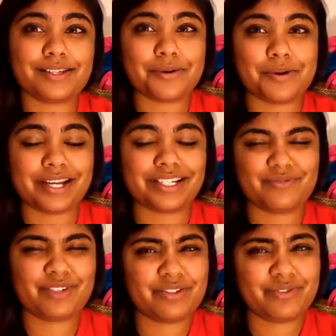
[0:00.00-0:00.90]
So I
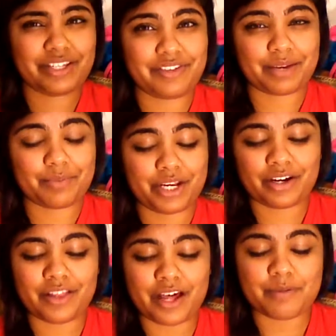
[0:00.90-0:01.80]
just didn't really feel like putting
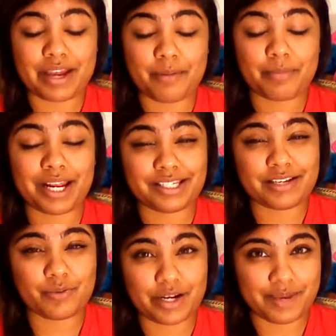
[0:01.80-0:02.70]
on a lot of makeup, but I
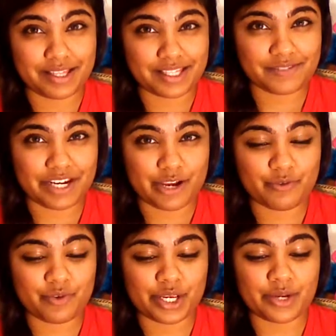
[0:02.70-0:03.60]
did want to make this
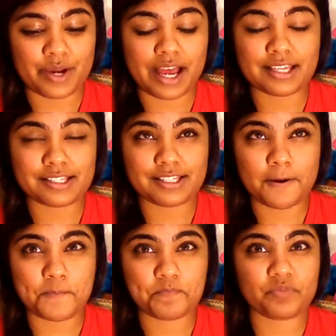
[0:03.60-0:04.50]
video for you guys.
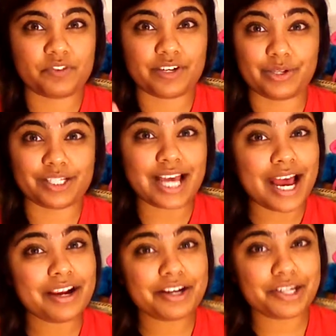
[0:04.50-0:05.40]
So if I look
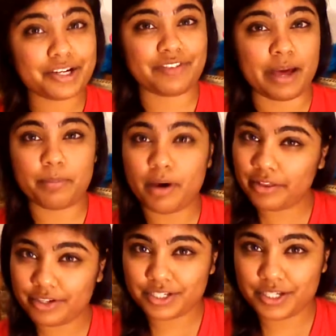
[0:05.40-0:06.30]
tired or if that
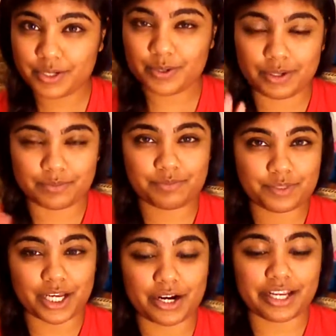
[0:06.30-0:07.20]
bothers you, I'm
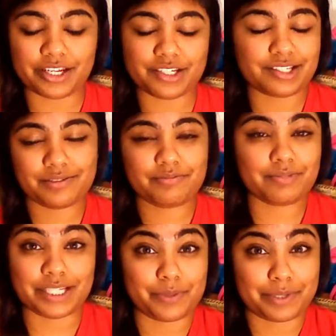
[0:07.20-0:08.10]
sorry. I just
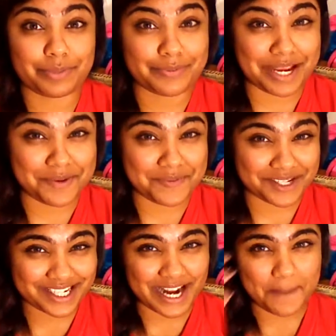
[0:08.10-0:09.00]
didn't want to put makeup
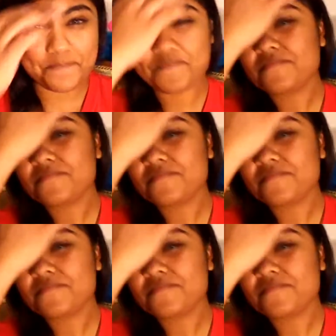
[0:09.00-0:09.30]
on today.